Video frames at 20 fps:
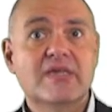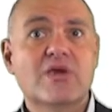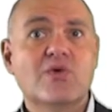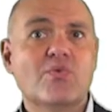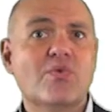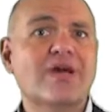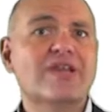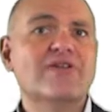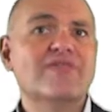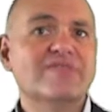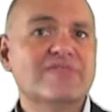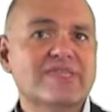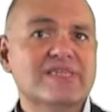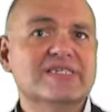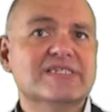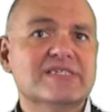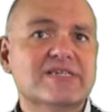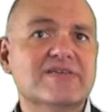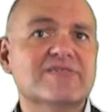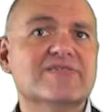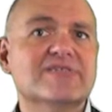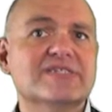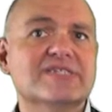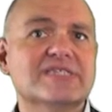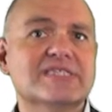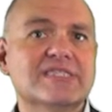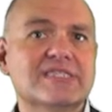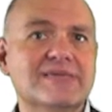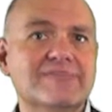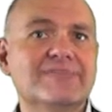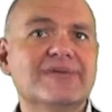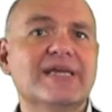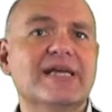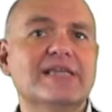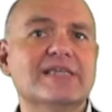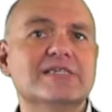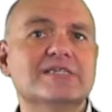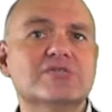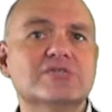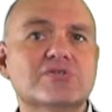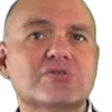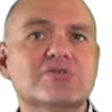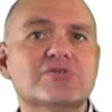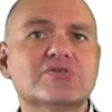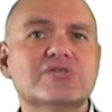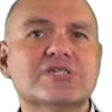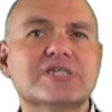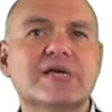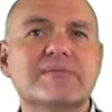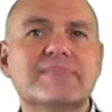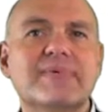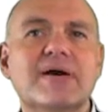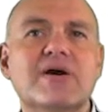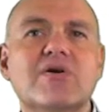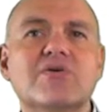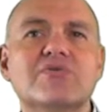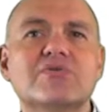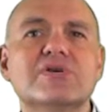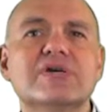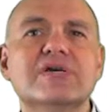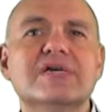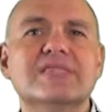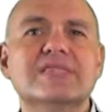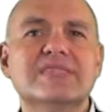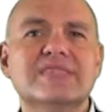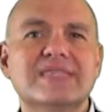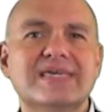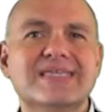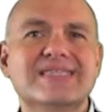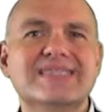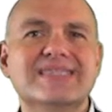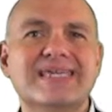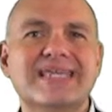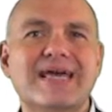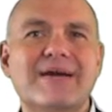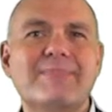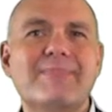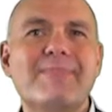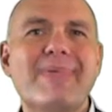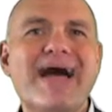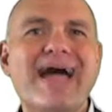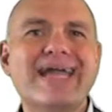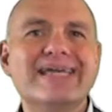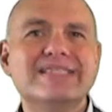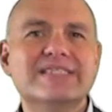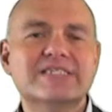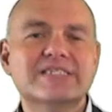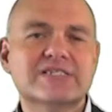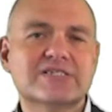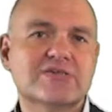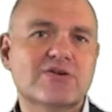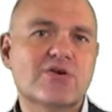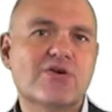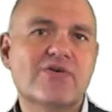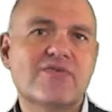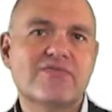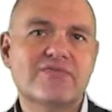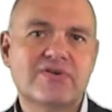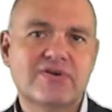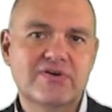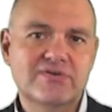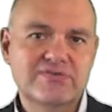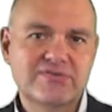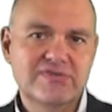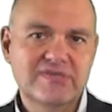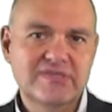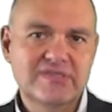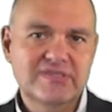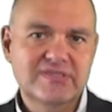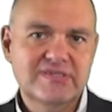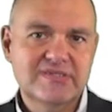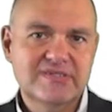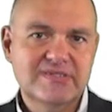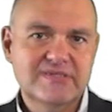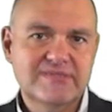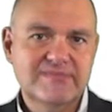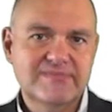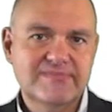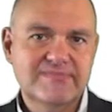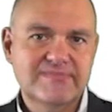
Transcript: One of these servers typically stores about 10 terabytes of contents.